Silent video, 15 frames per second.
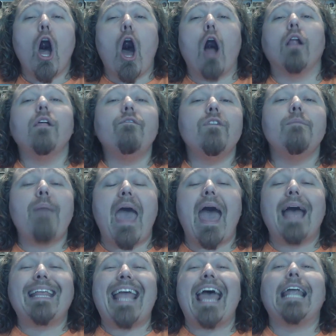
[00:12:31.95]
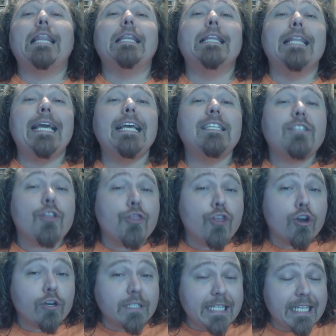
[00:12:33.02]
All of them had at least
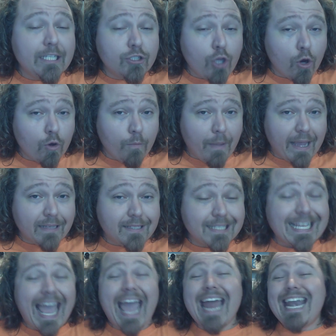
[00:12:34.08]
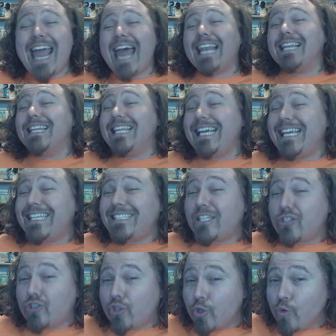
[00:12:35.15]
13 total bases and at least
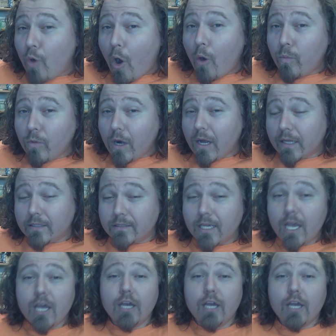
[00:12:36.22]
2 home runs.